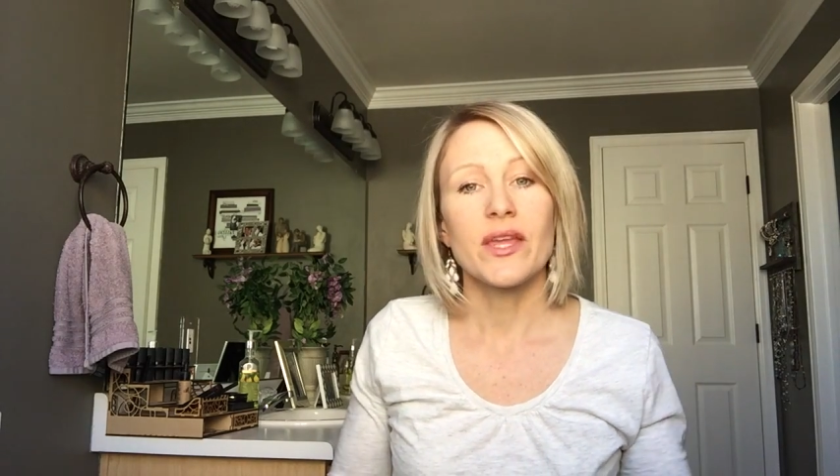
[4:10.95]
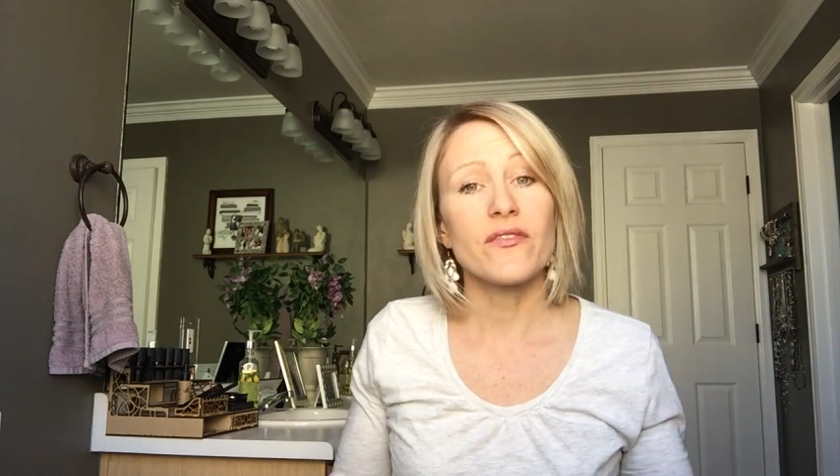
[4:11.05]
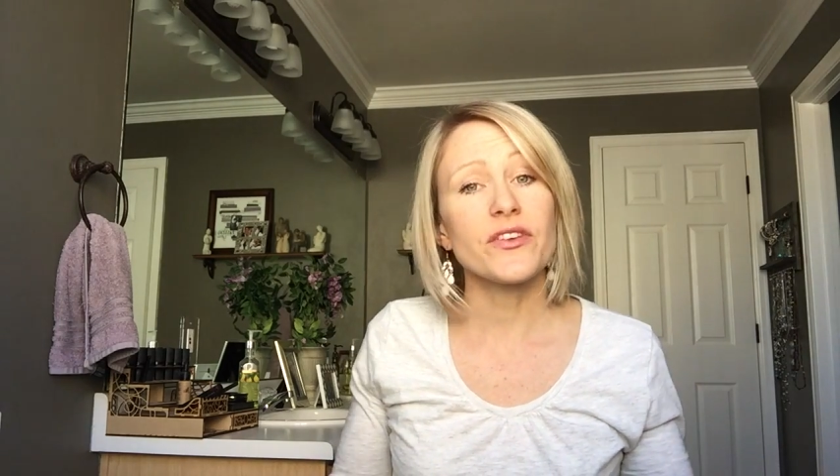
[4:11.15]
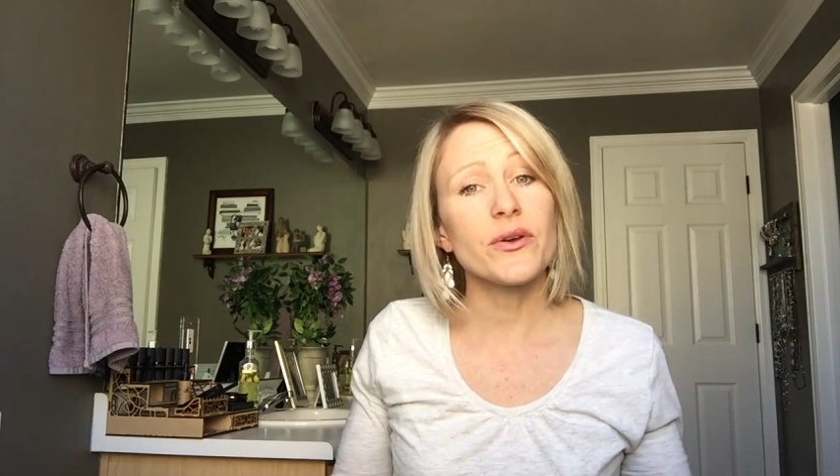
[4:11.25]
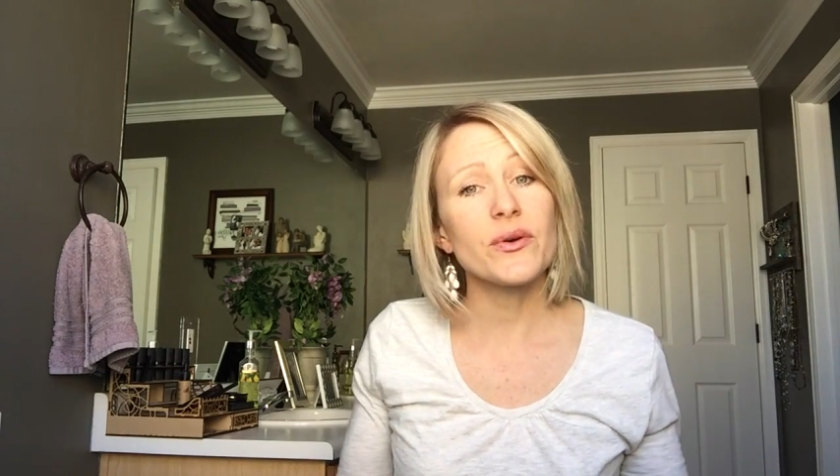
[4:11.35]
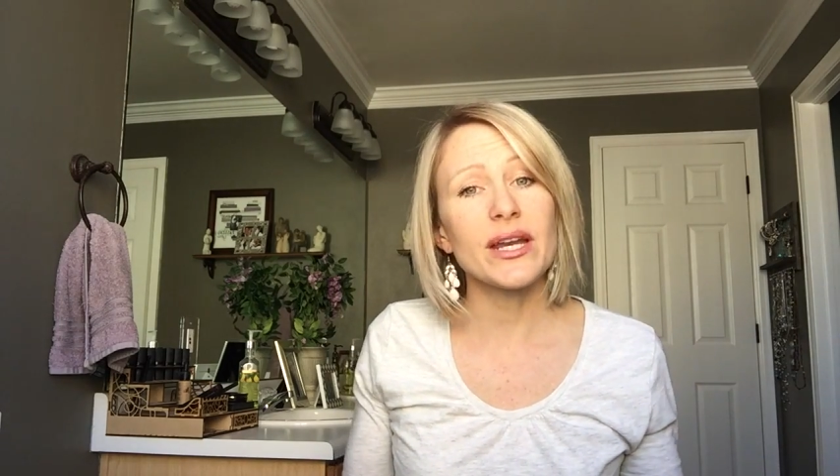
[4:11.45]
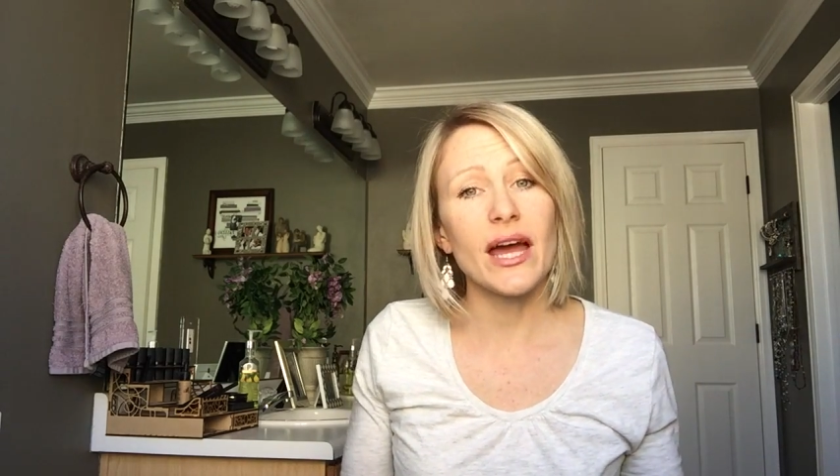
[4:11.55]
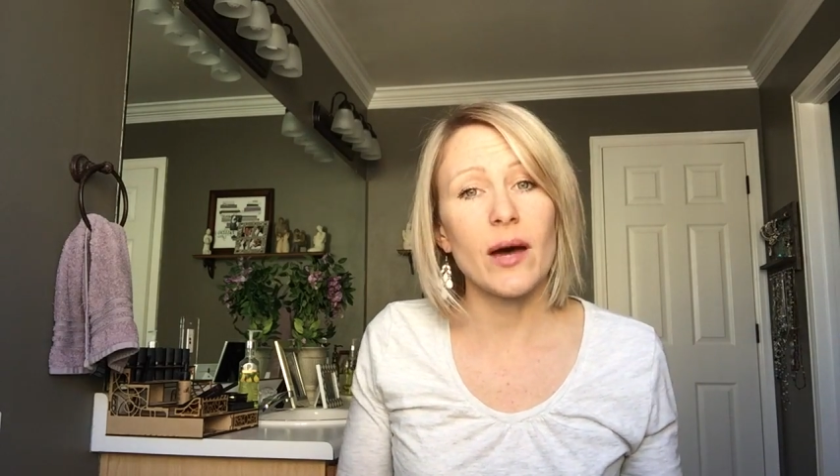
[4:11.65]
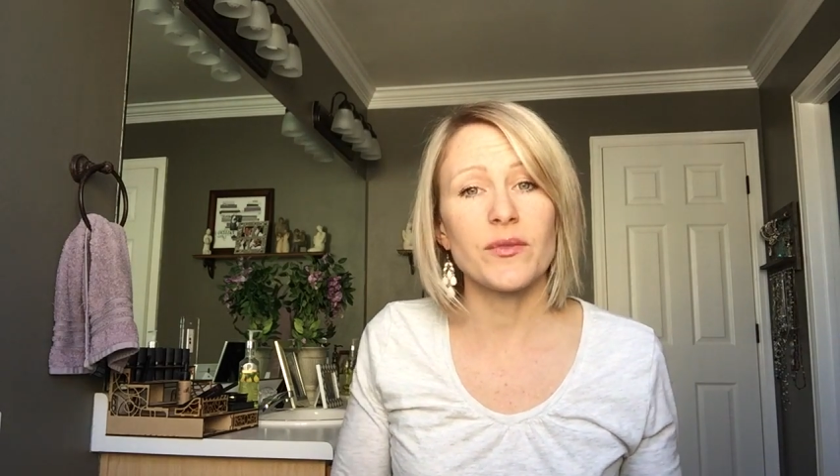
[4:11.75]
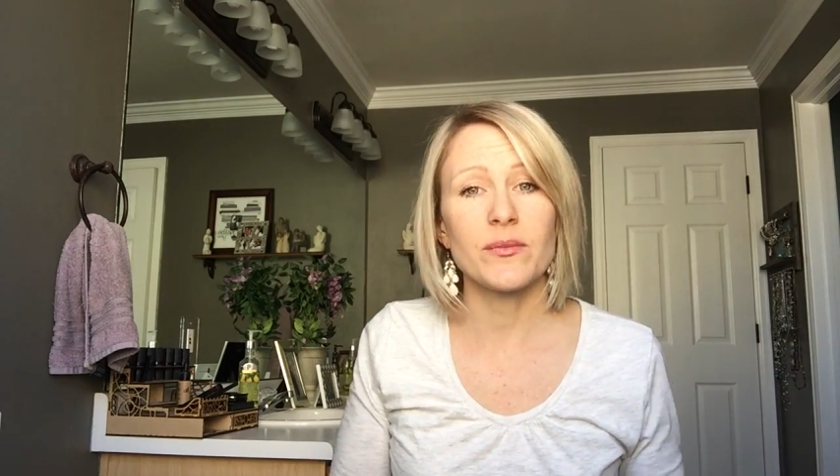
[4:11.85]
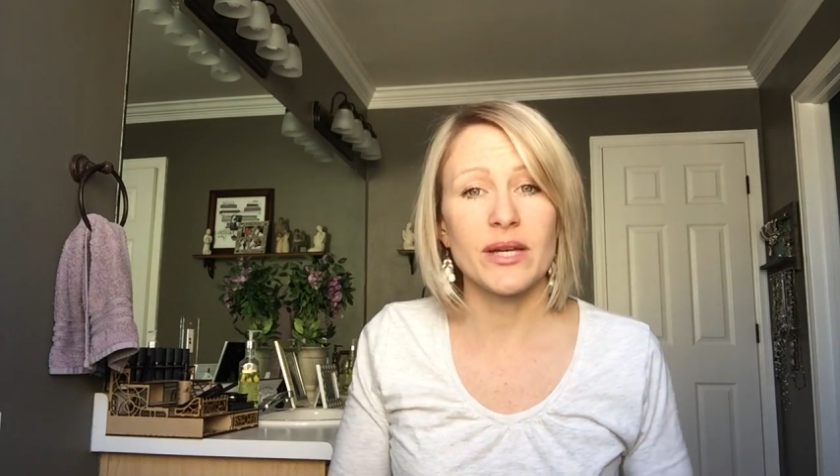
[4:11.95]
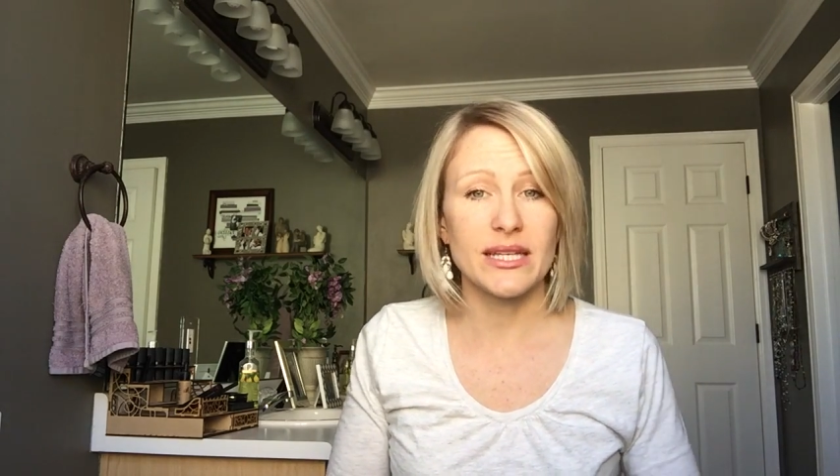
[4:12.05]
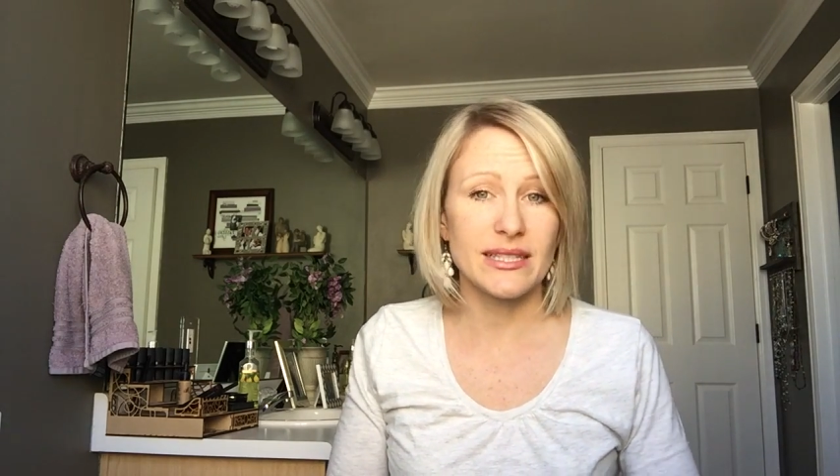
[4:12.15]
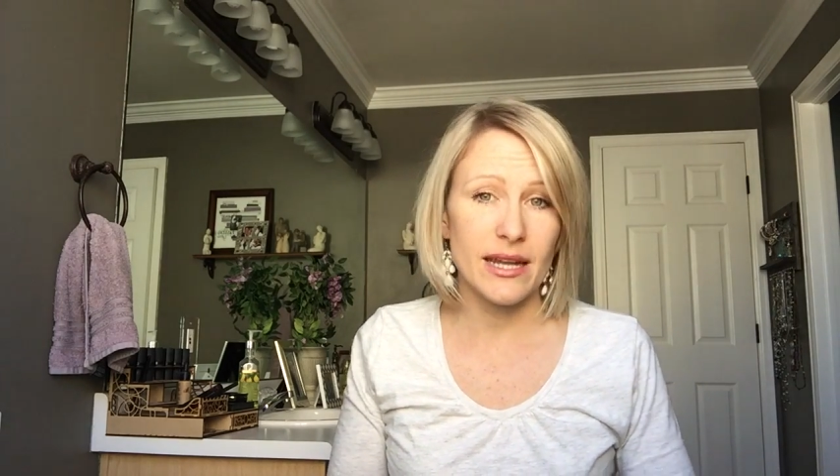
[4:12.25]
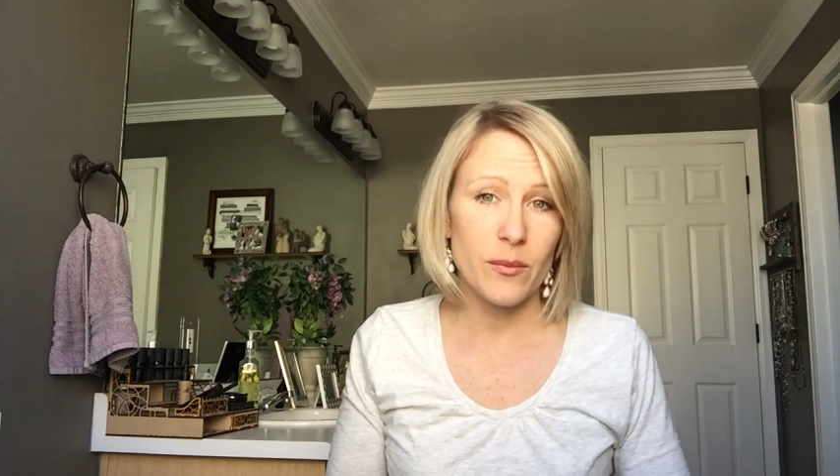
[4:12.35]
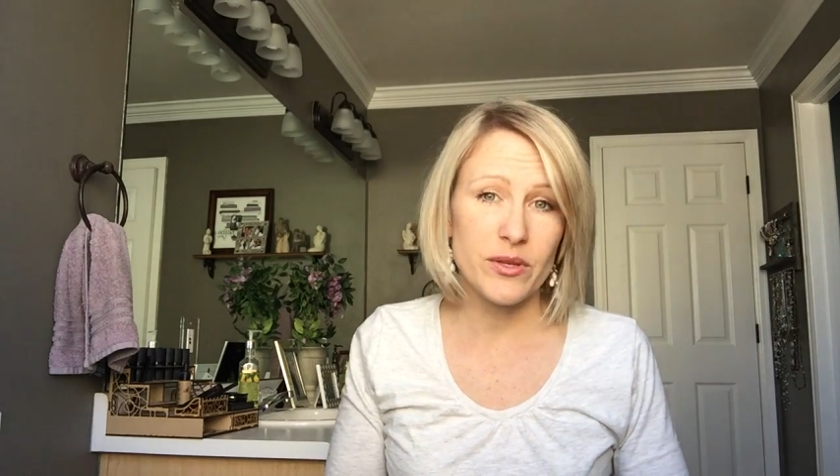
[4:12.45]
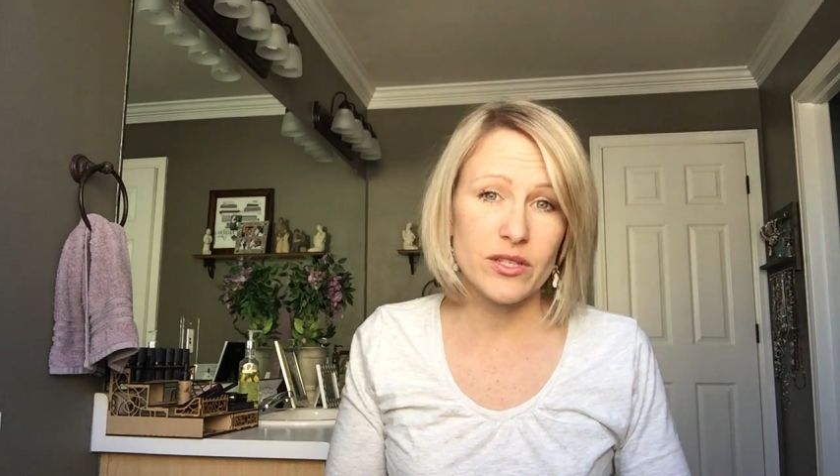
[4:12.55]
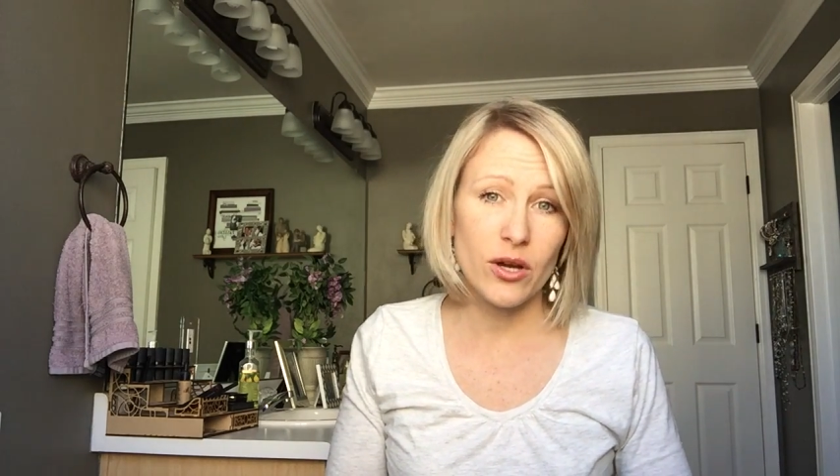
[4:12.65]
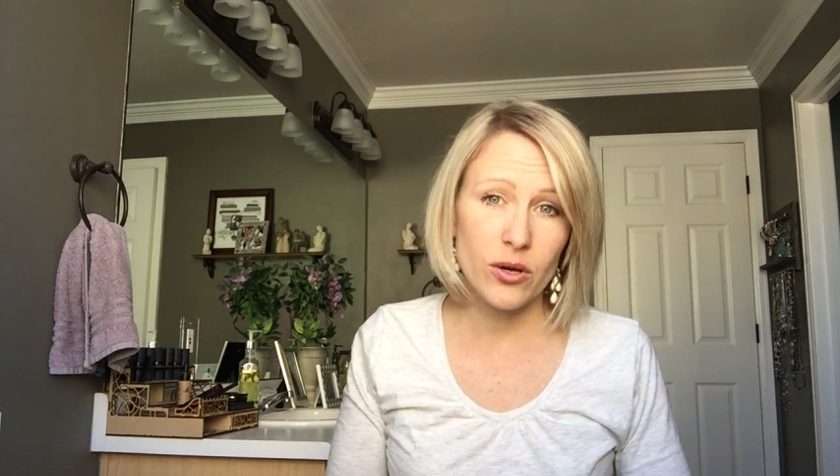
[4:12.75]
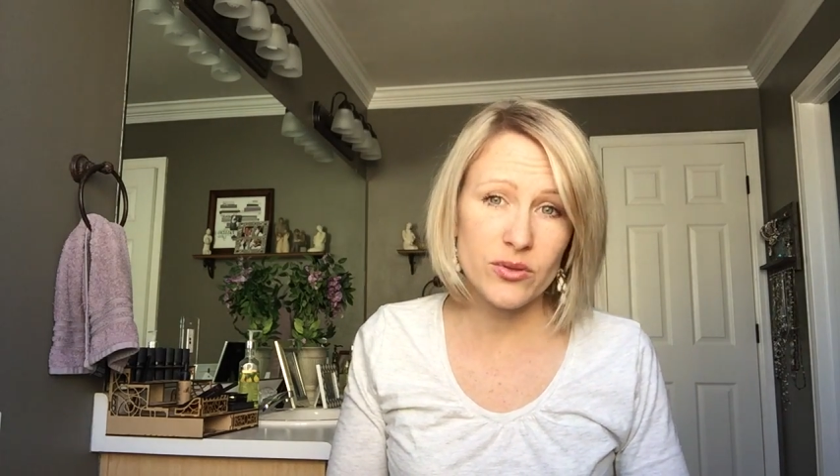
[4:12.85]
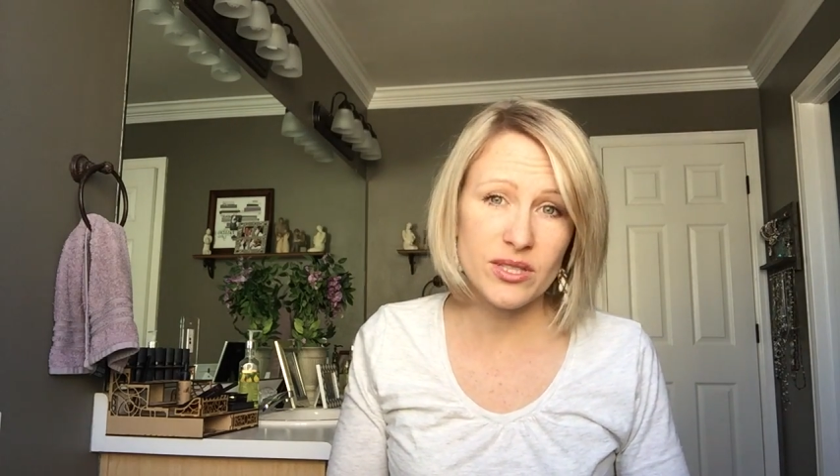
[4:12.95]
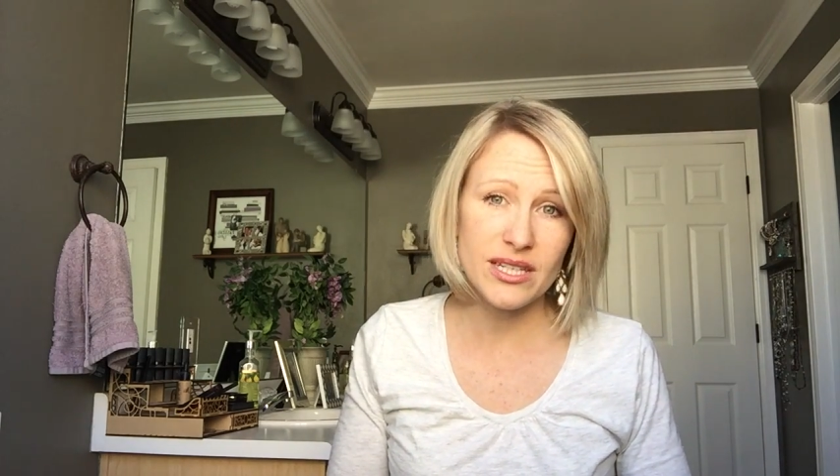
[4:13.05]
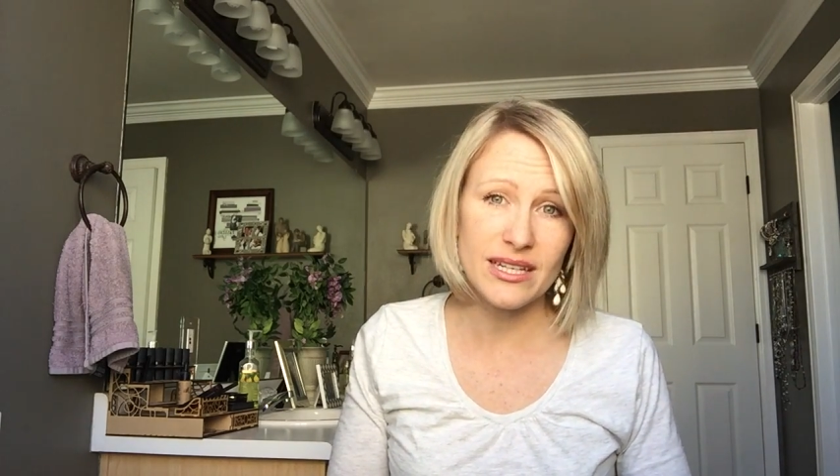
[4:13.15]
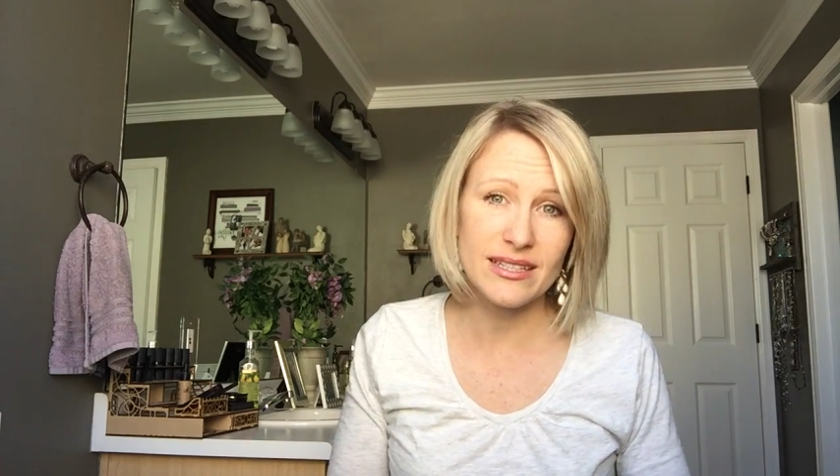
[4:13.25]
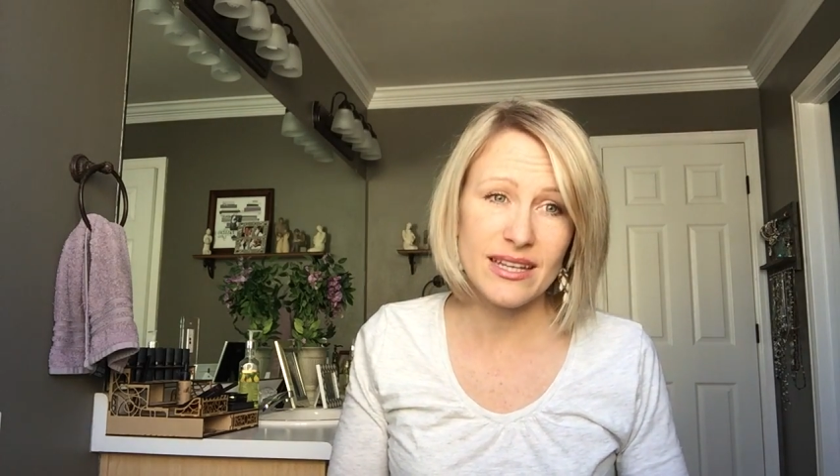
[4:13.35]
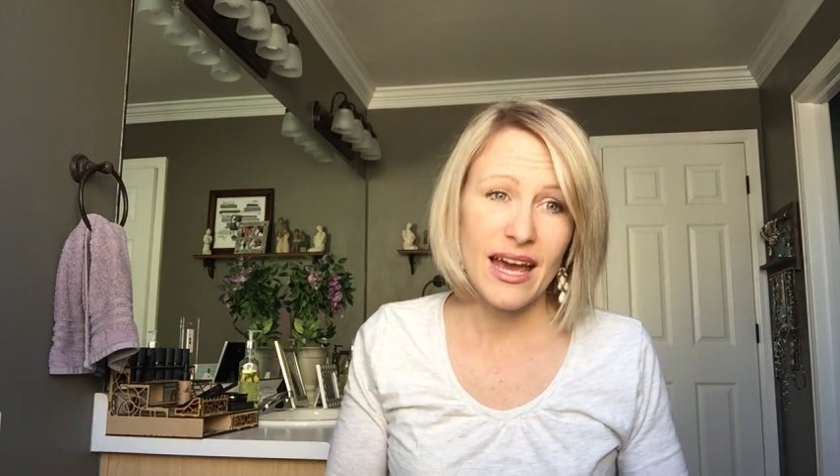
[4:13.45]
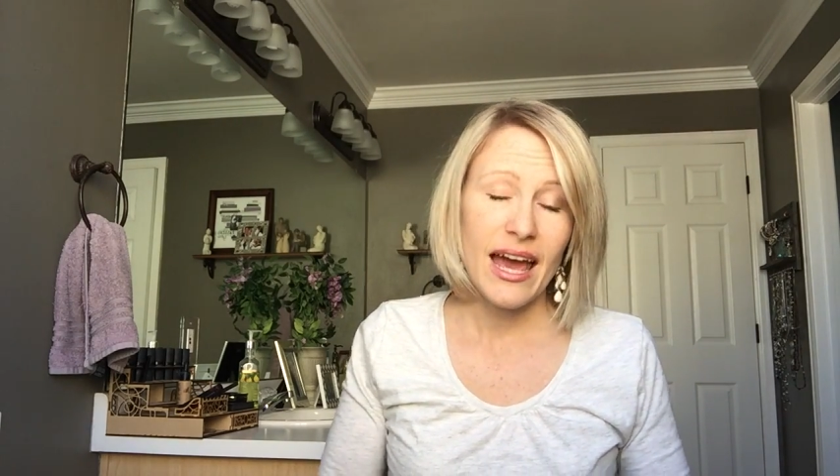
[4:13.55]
If you can help them get set up as a hostess,